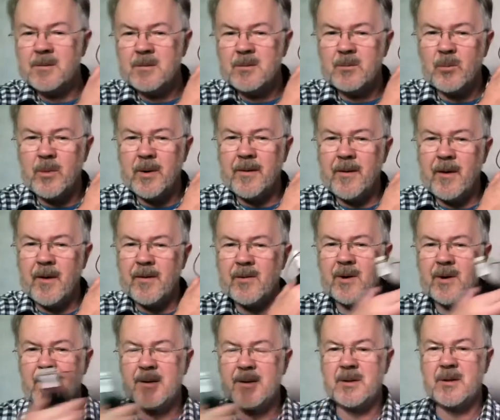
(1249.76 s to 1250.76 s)
one in the other
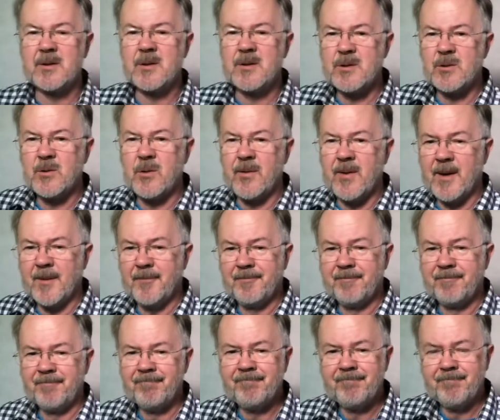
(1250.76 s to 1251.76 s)
ear, sort of thing.
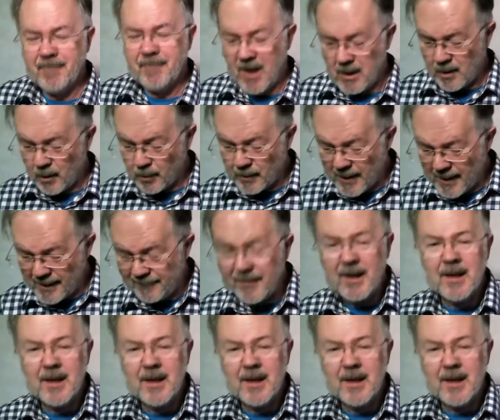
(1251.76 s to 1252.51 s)
Okay.